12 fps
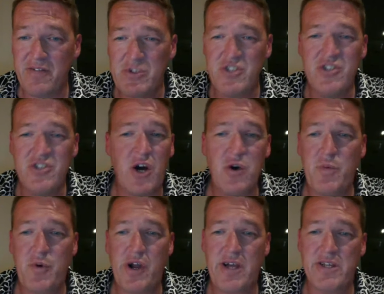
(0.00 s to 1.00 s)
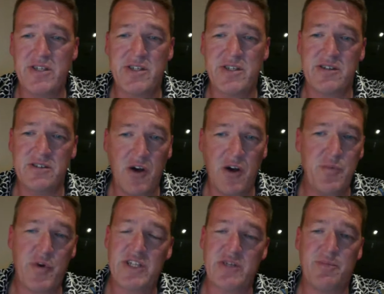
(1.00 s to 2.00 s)
was no press
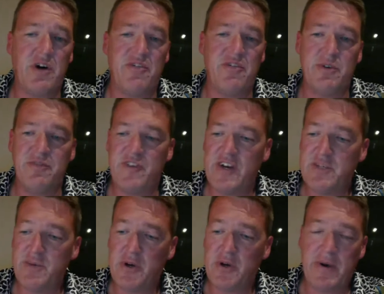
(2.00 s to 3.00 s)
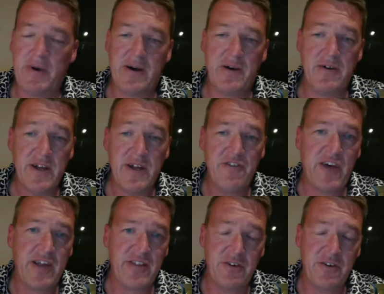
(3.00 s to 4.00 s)
apart from on Facebook about the
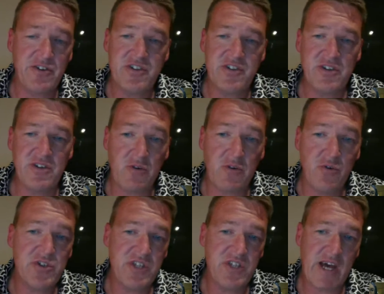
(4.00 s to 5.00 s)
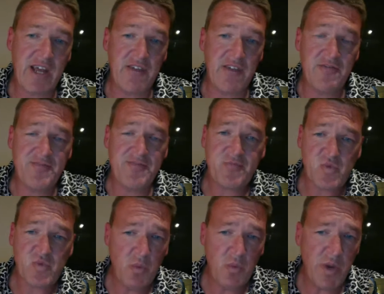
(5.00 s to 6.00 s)
fact that on August the 8th,
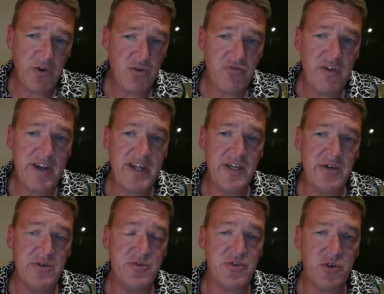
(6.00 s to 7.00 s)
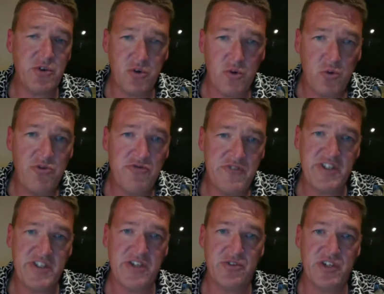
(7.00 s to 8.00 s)
we had already used all the
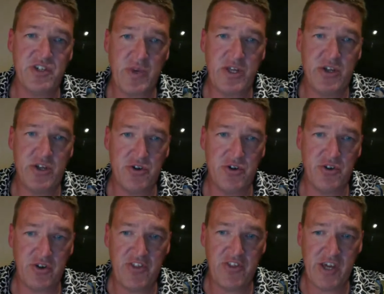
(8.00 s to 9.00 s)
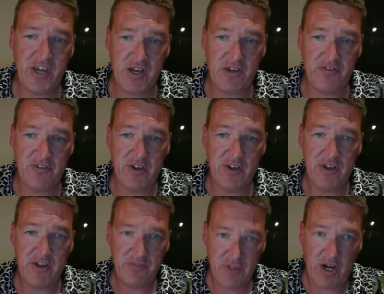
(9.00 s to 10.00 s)
resources we could of the Earth
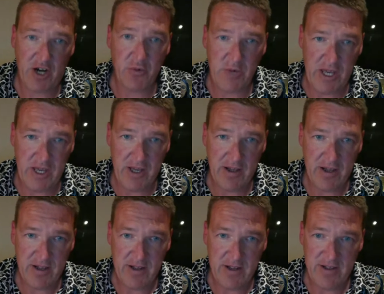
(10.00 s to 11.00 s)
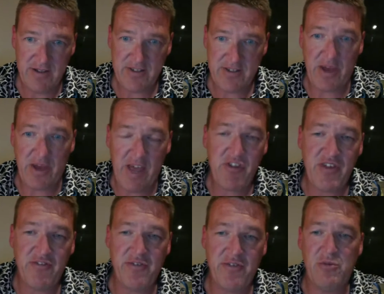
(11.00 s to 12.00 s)
for the whole year. So everything
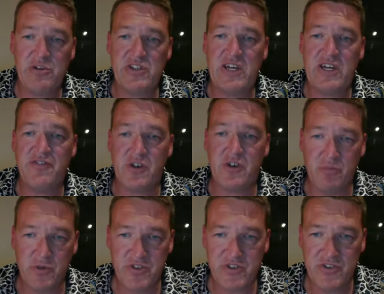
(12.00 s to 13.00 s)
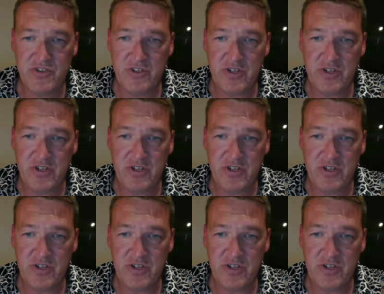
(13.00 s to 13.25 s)
from August the 8th onwards